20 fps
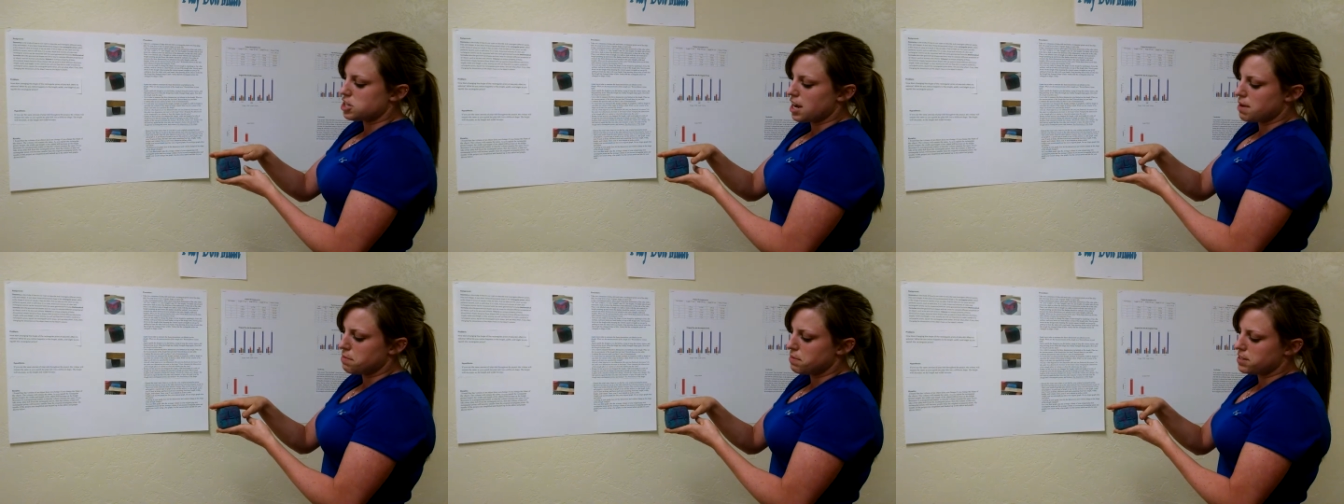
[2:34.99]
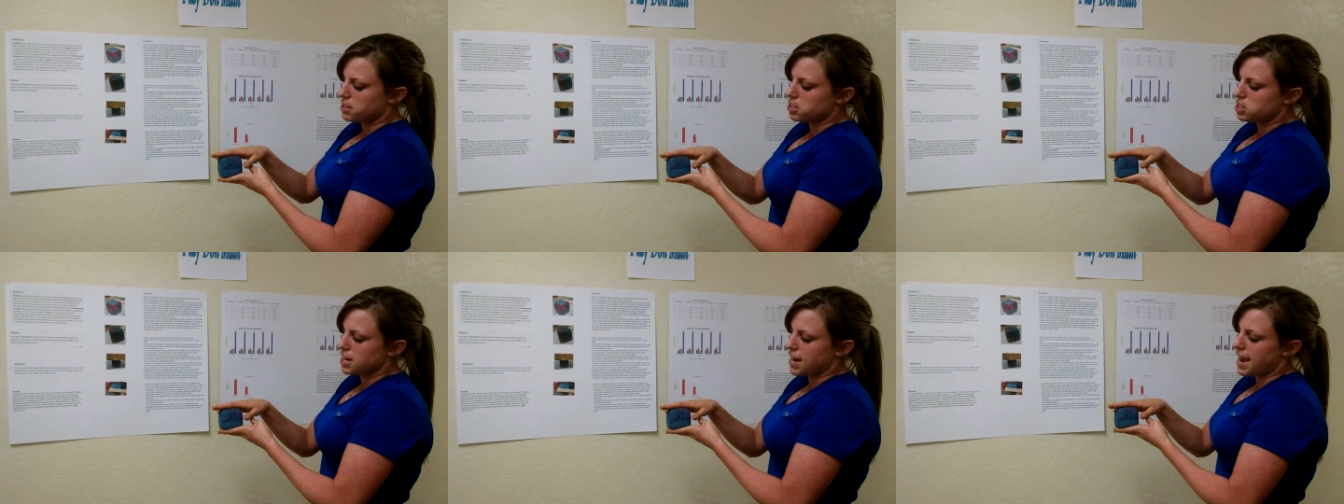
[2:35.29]
shape
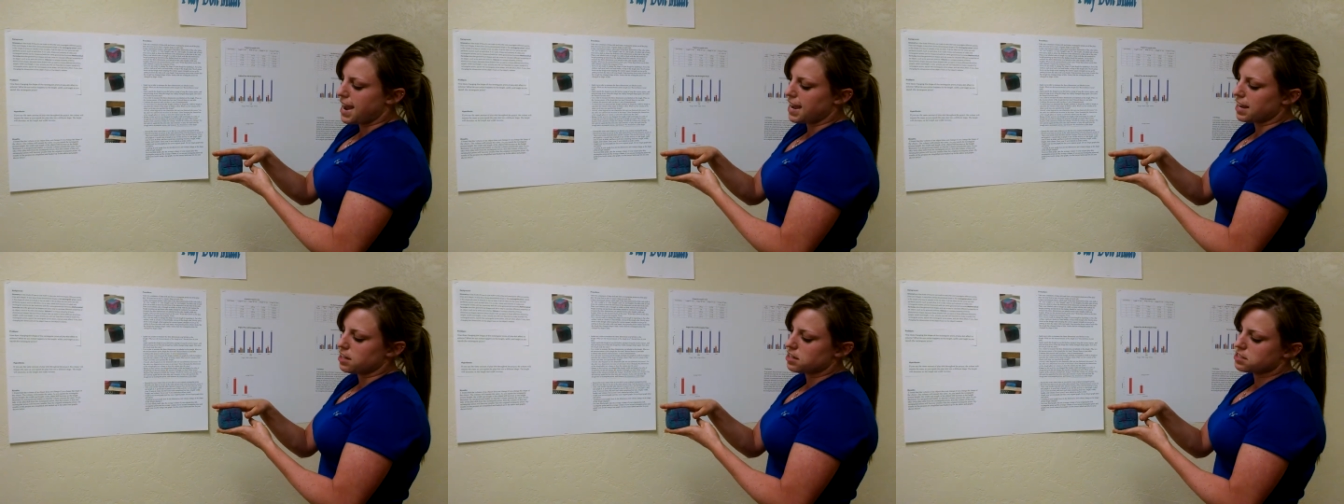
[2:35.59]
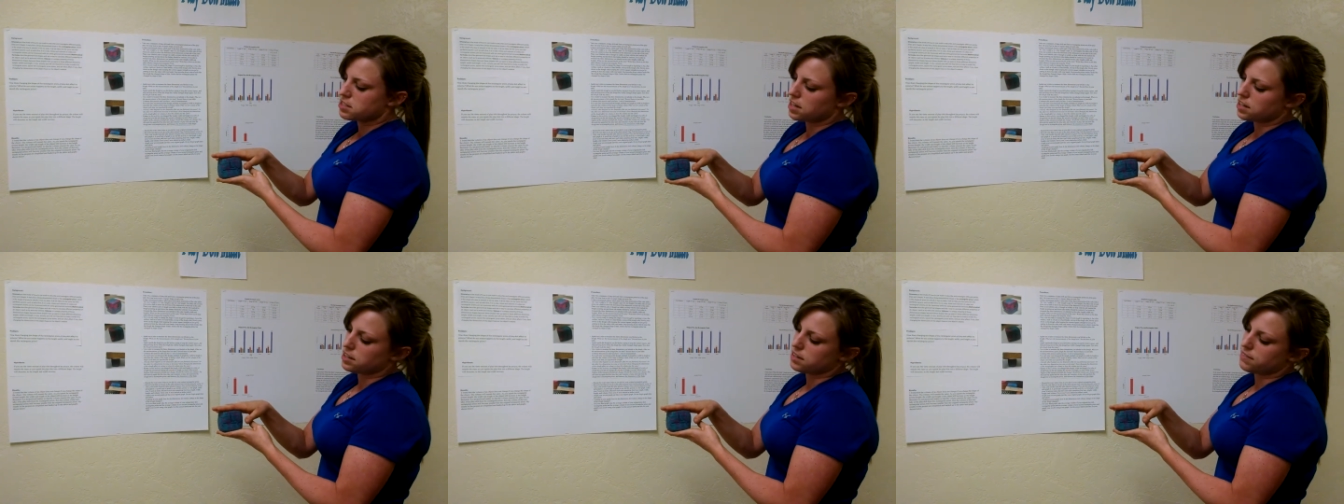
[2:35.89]
has
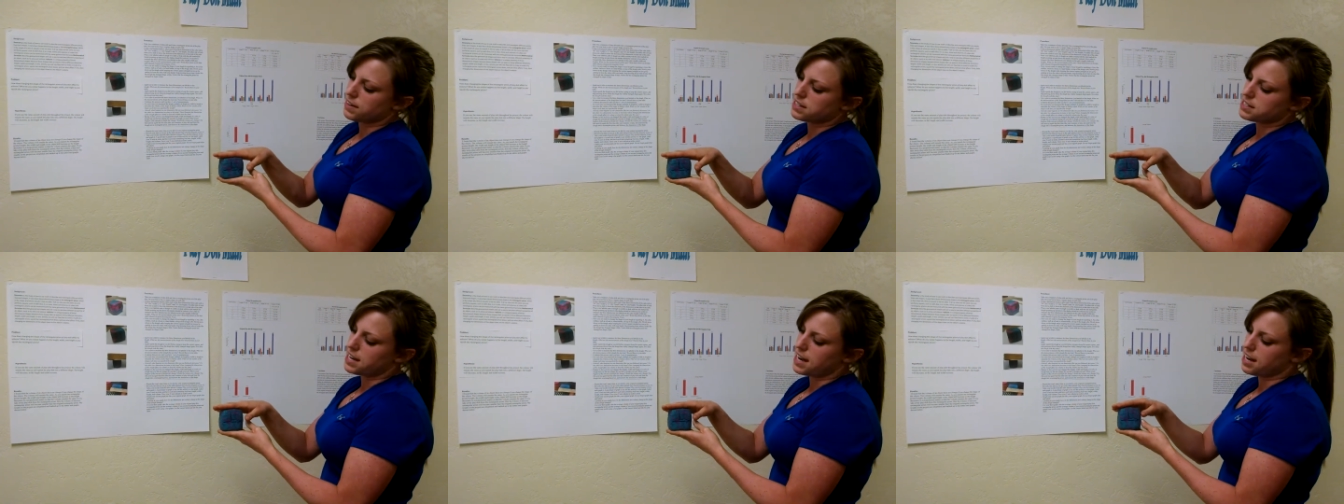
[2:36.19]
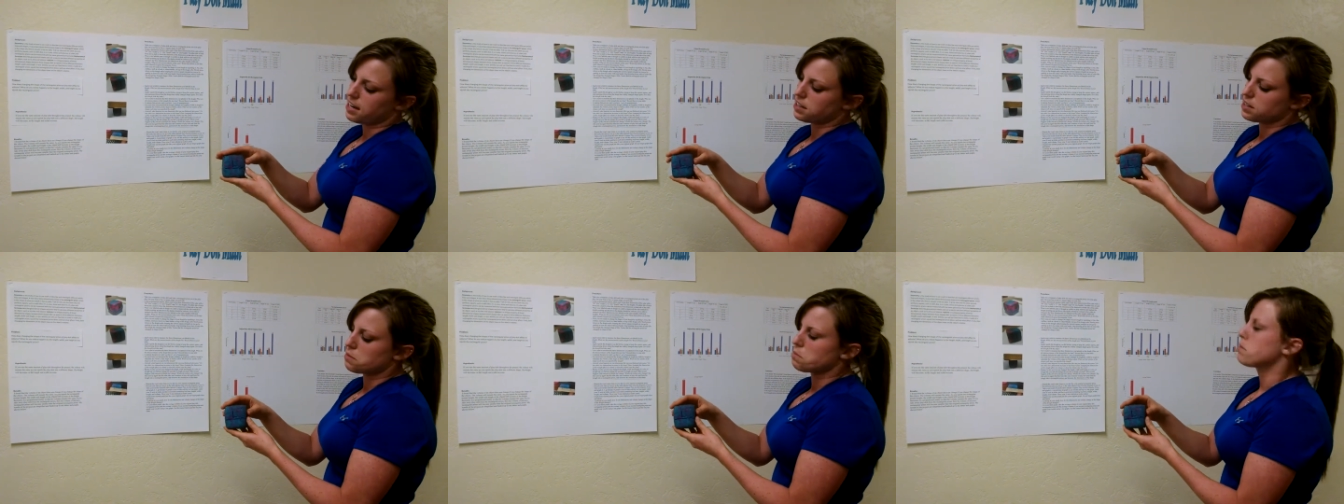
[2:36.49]
changed on the
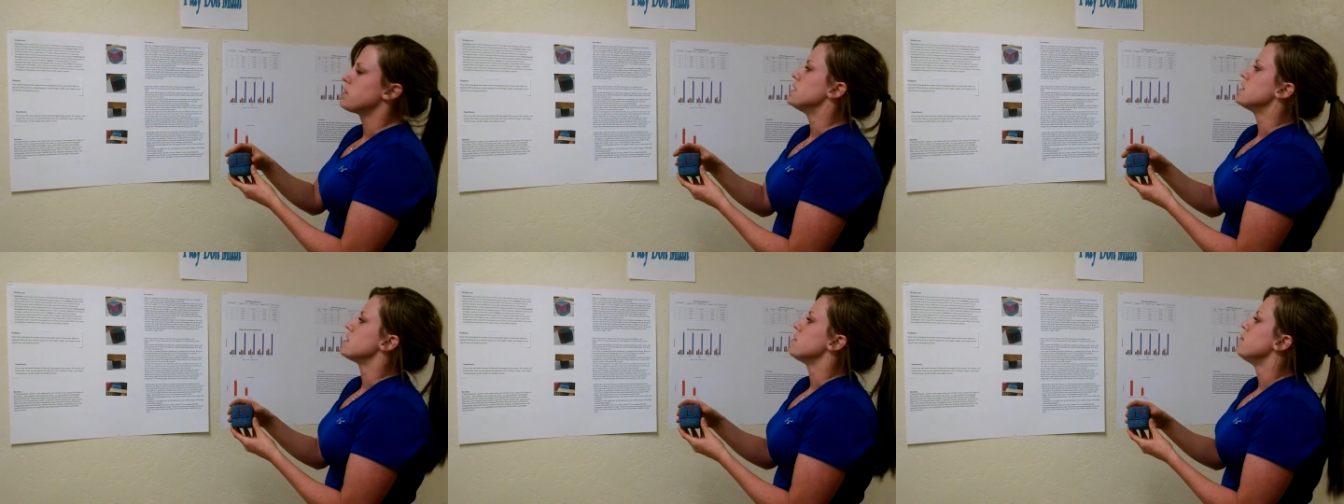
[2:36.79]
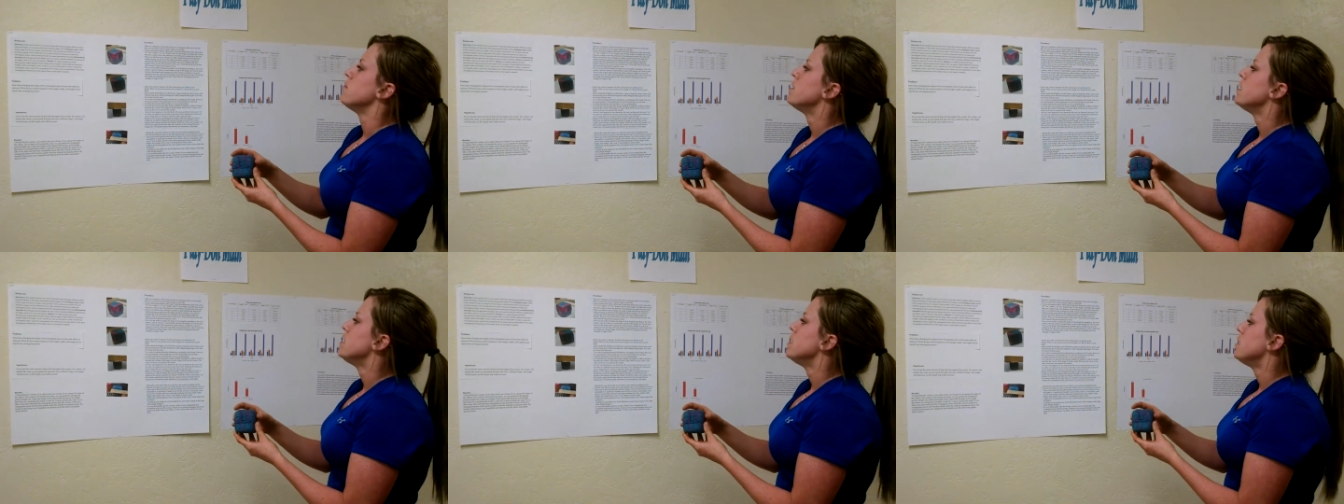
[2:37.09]
rectangular prism.